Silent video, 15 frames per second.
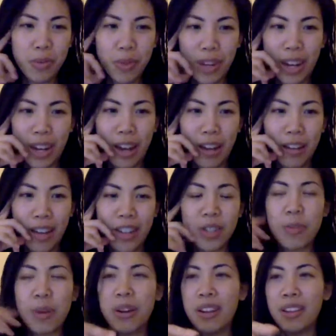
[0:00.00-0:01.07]
right now.
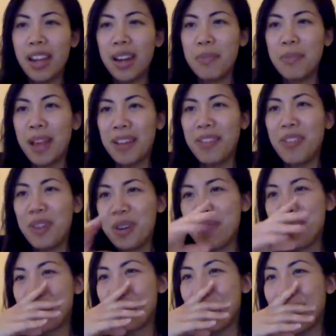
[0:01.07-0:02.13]
Actually, I'm on a lot of
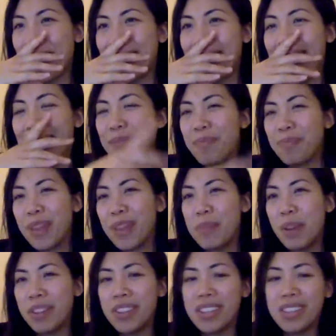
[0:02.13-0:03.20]
platforms, but
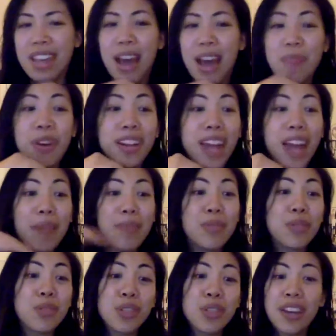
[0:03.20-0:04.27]
I'm on this app called Haps.
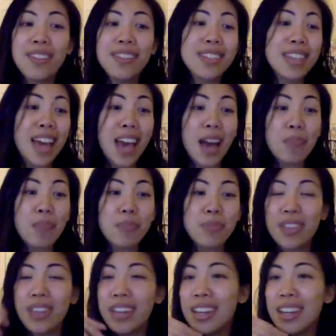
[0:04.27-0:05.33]
So shout out to
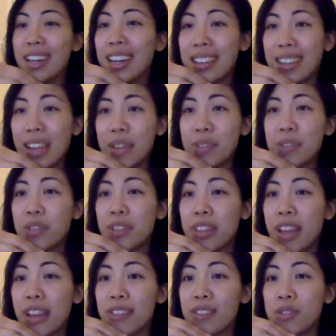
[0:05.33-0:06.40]
Haps. It allows you to
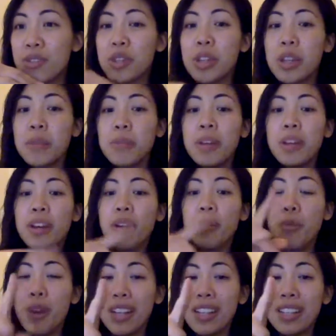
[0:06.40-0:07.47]
live stream
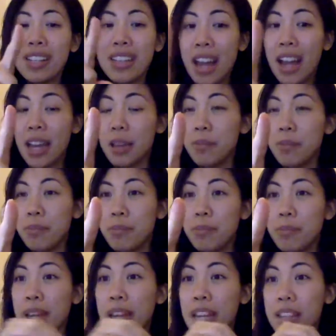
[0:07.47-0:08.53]
one time,
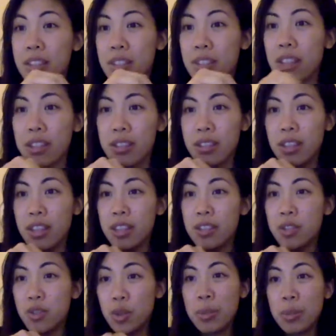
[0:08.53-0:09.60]
but it's
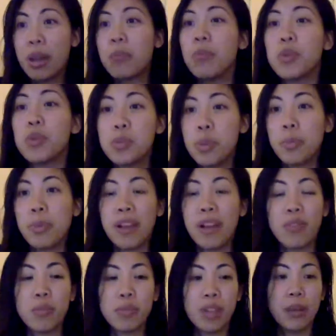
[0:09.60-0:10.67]
streaming on multiple
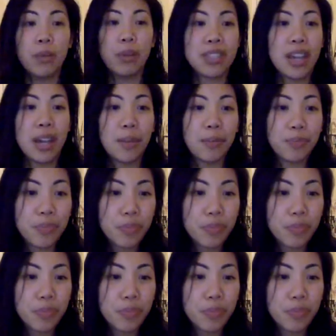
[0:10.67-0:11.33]
platforms at one time.